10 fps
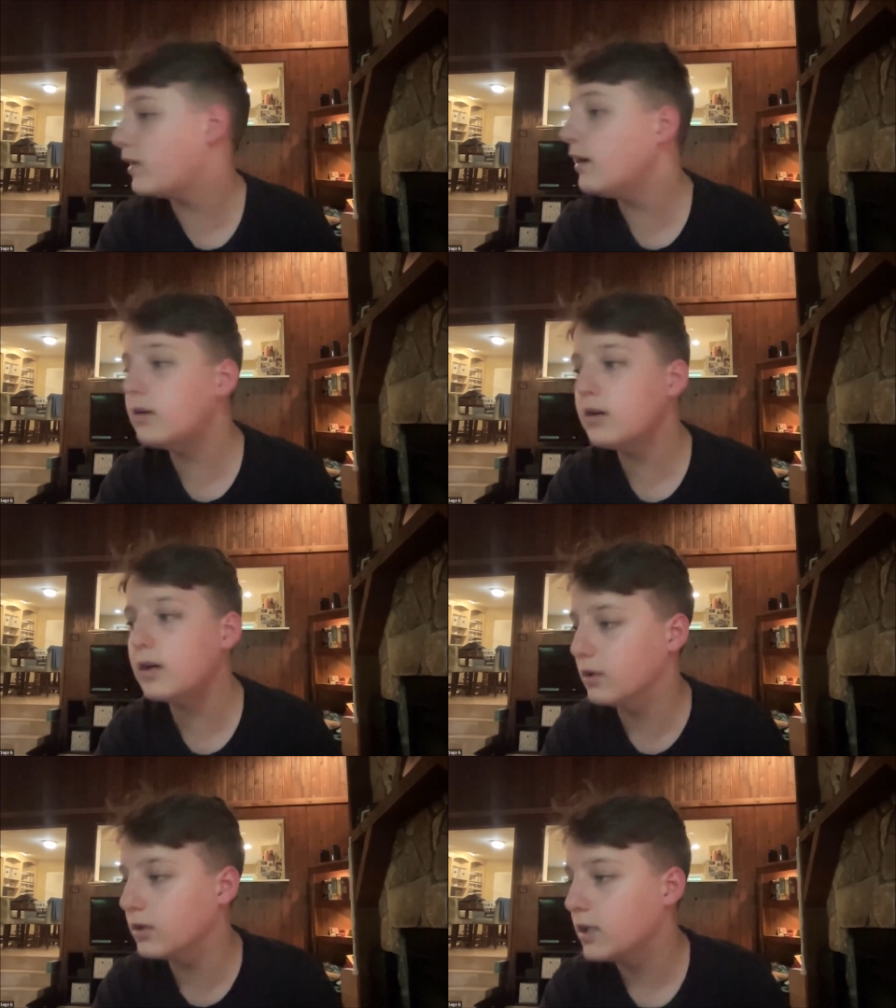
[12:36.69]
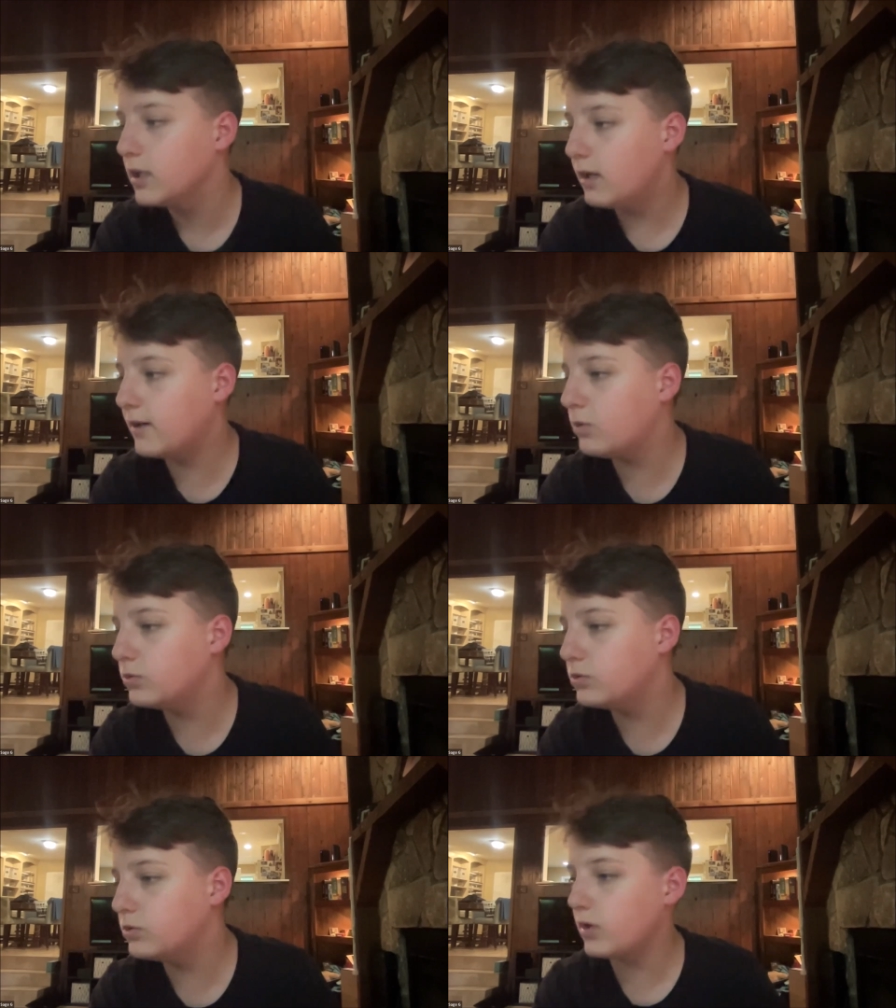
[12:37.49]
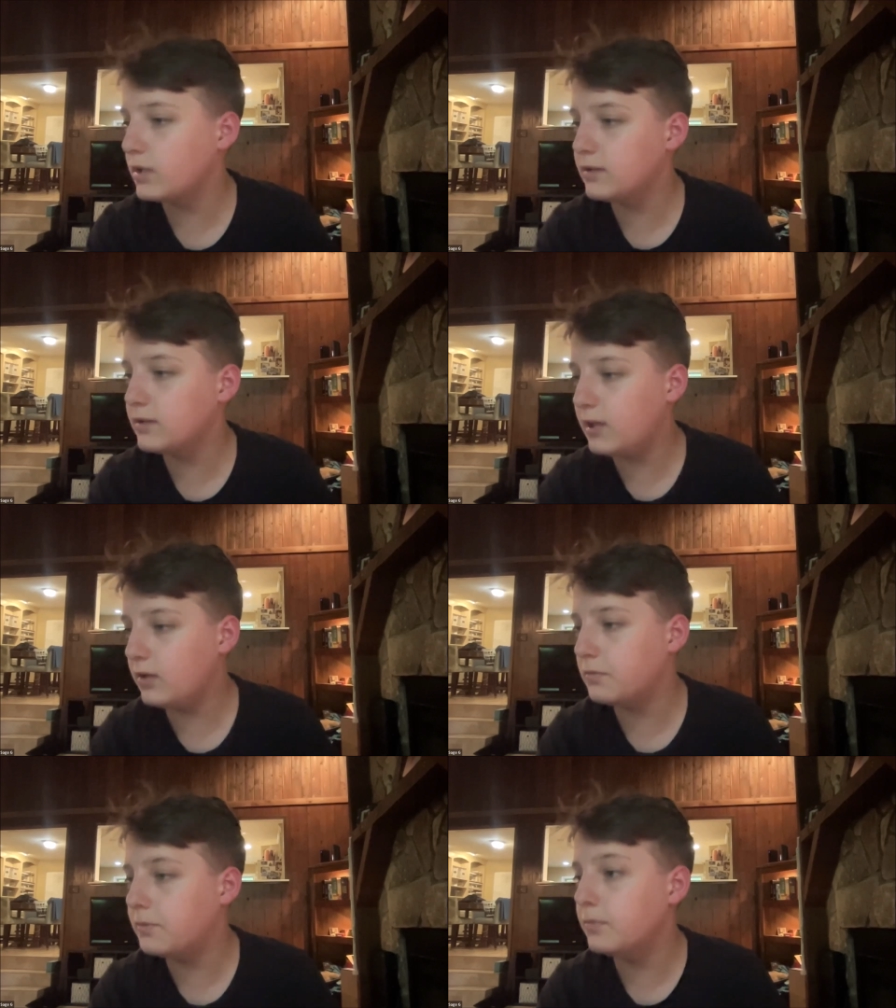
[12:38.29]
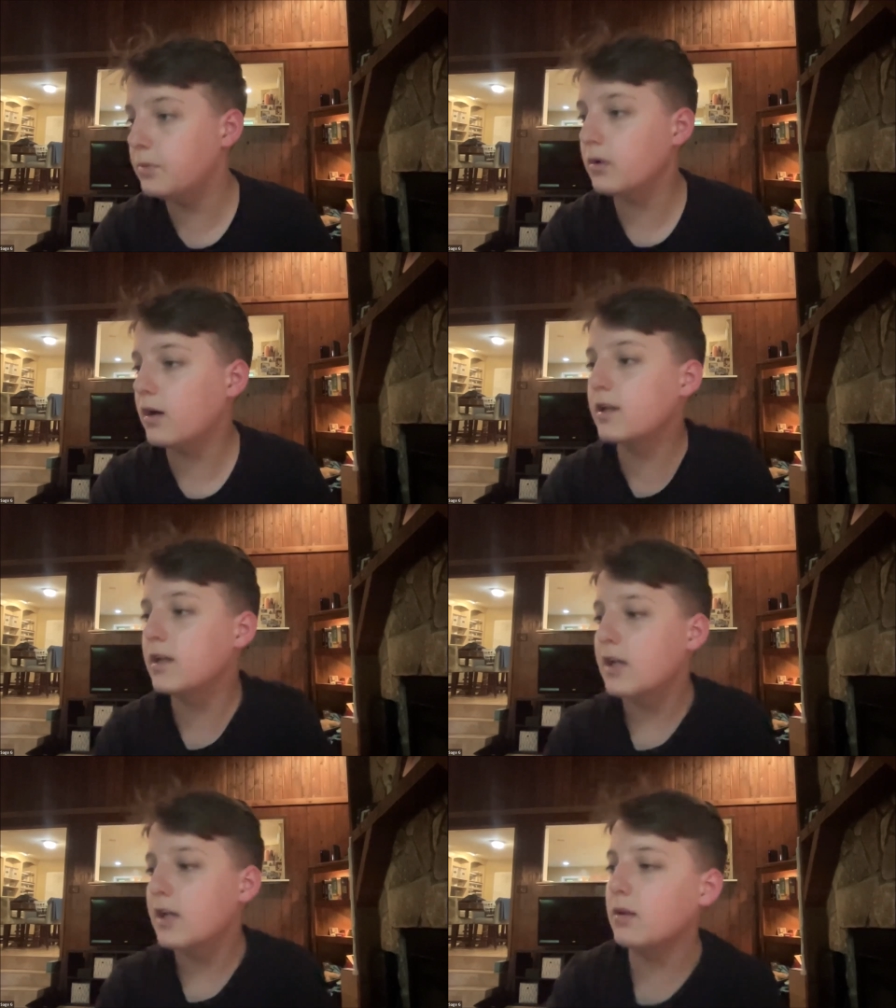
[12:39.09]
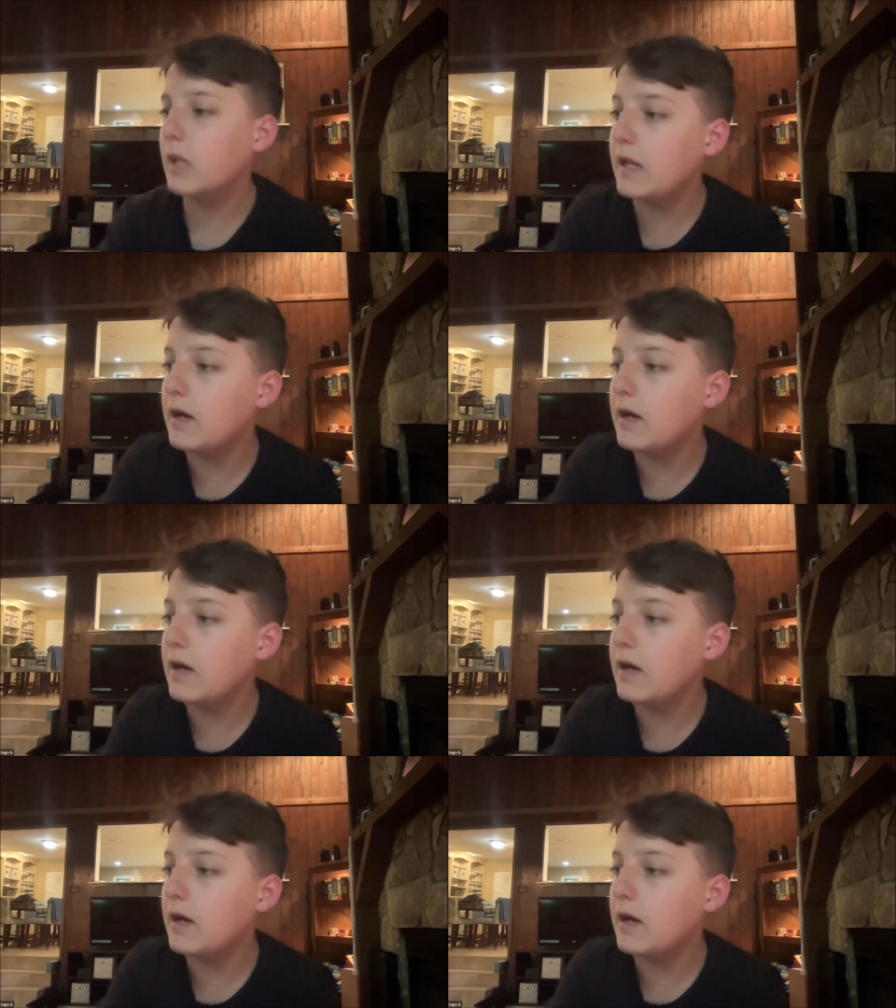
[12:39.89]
no fire under. And I will dress the other bullock,